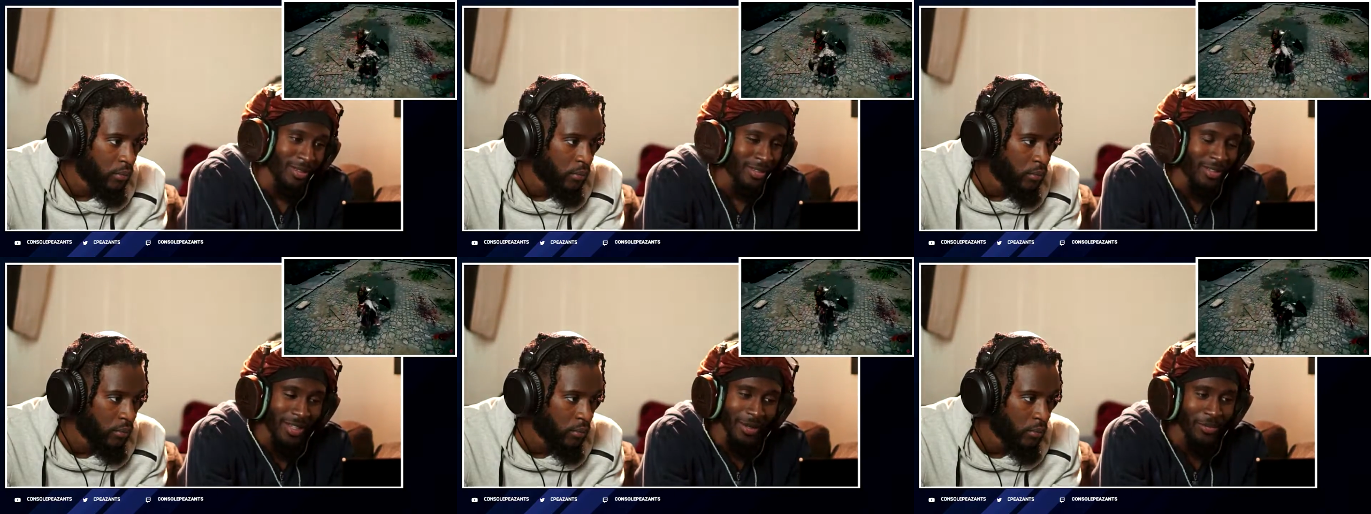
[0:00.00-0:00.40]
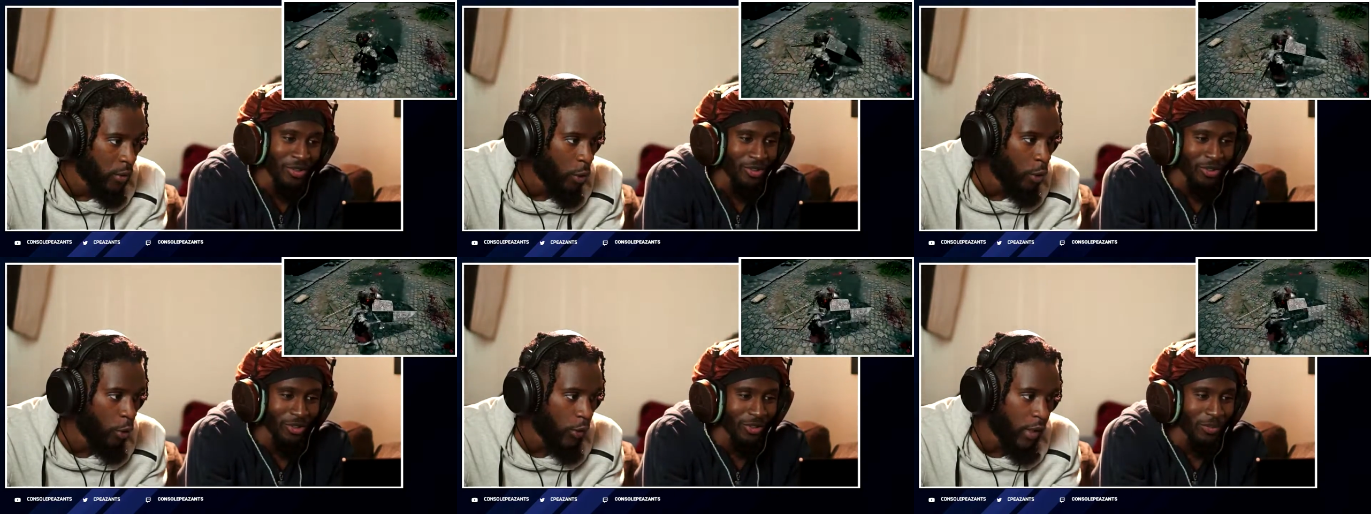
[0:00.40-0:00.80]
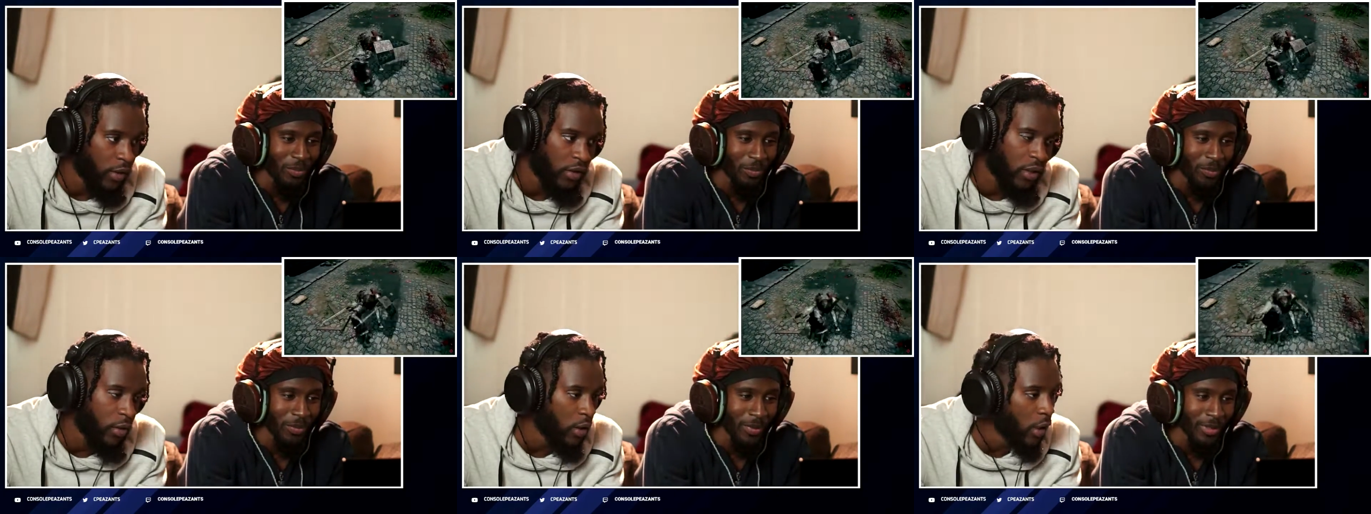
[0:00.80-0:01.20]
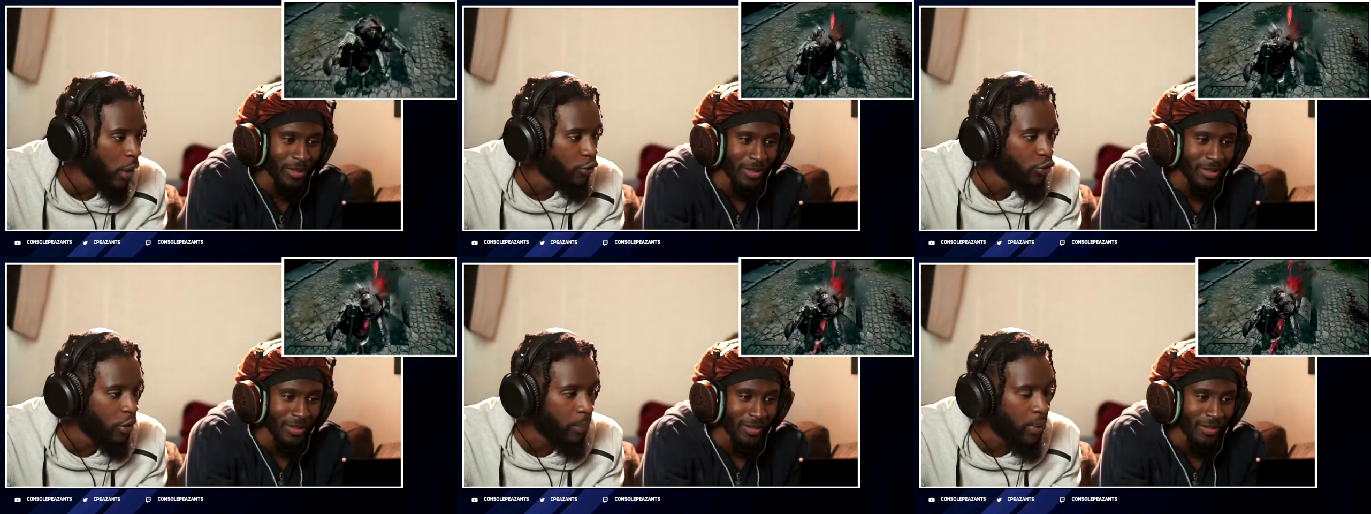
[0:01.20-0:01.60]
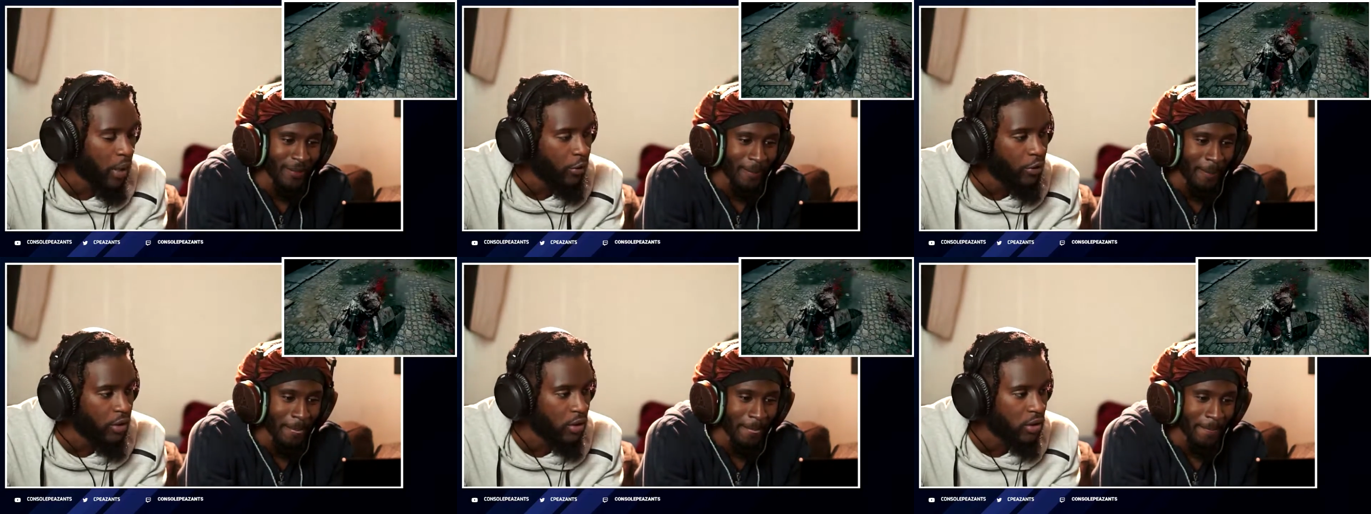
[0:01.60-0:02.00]
Speaker 1: game just... Oh, they still allowed you to
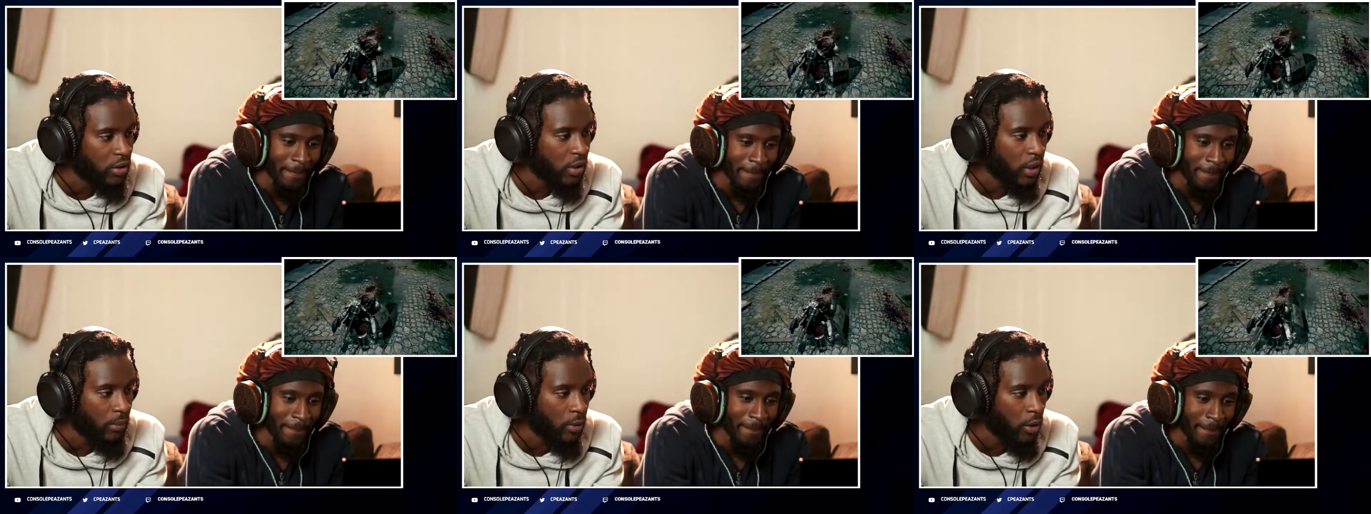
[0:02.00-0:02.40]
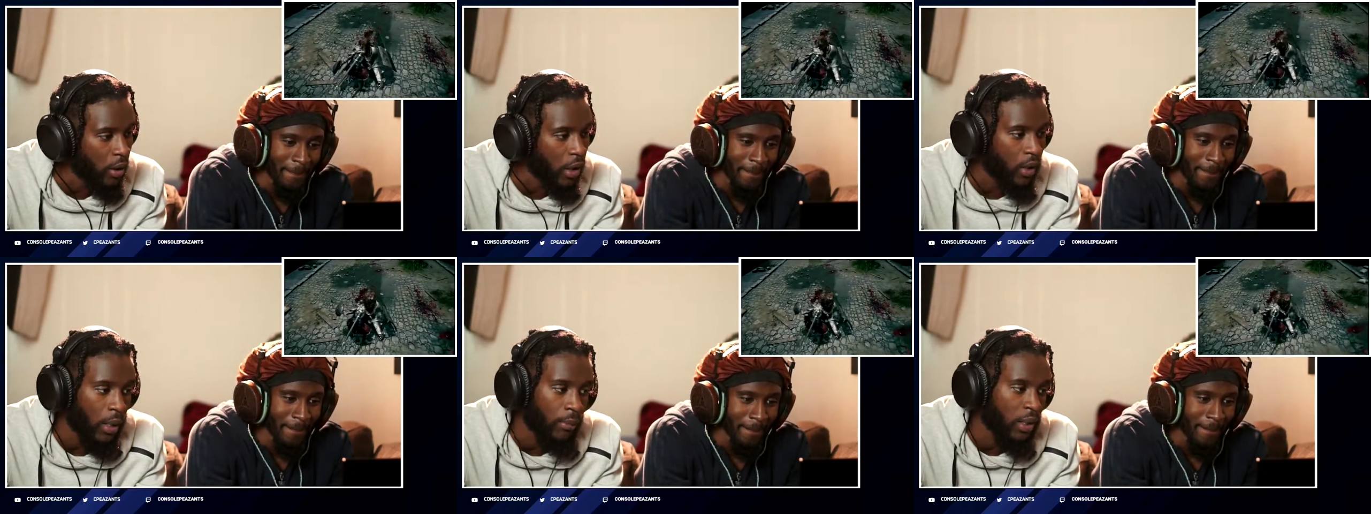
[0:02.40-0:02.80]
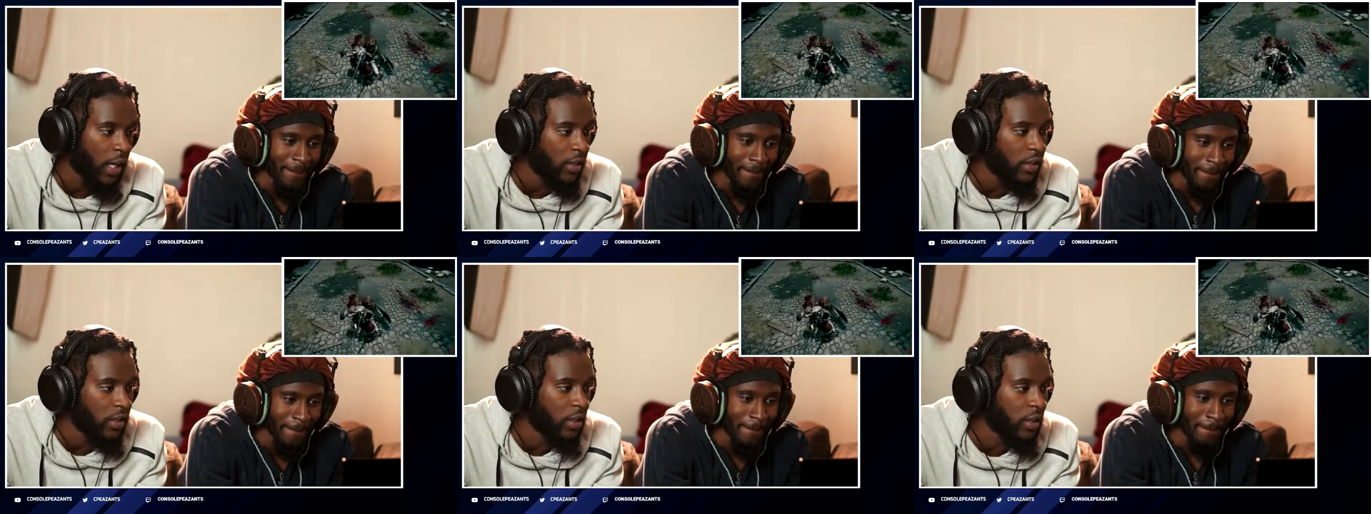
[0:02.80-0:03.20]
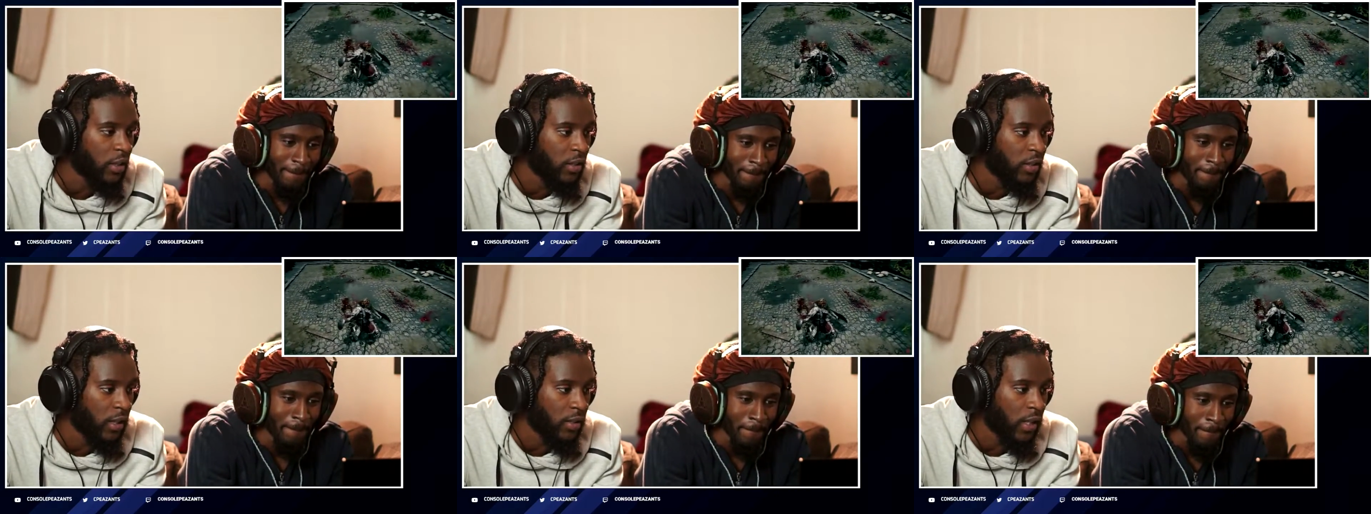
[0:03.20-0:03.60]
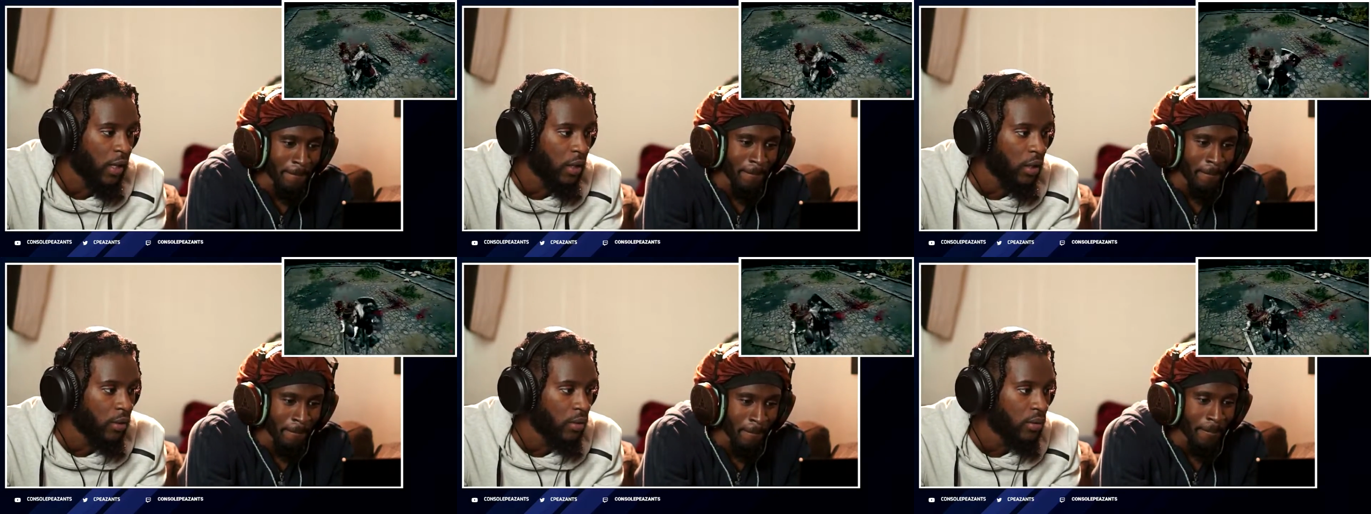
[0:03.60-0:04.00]
parry in this game, though. I, am glad that they didn't take
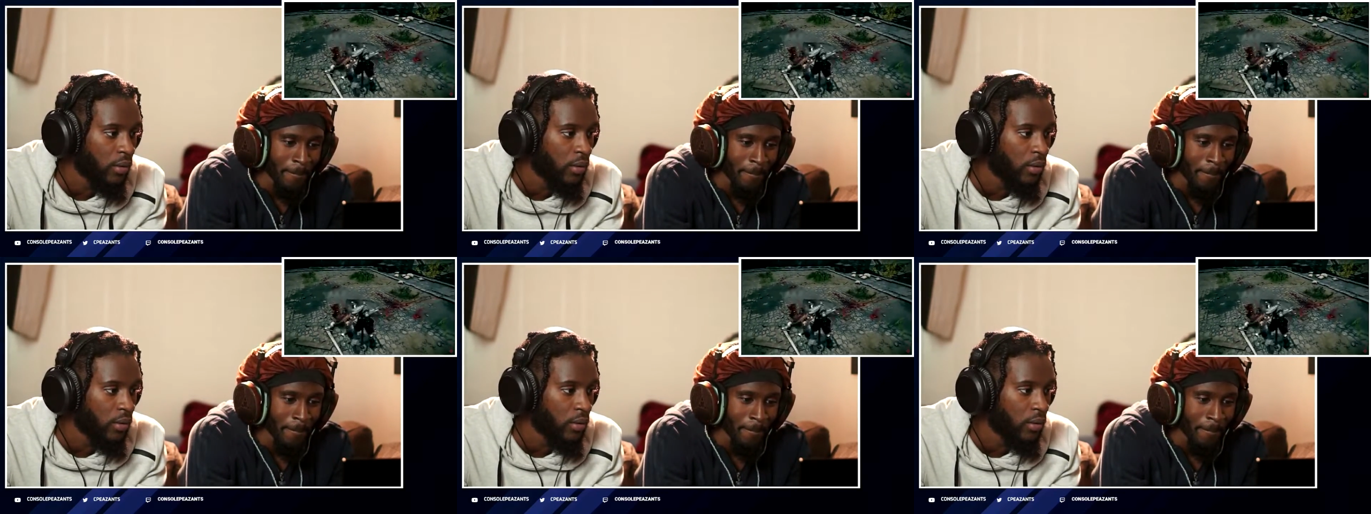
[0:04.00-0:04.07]
that out.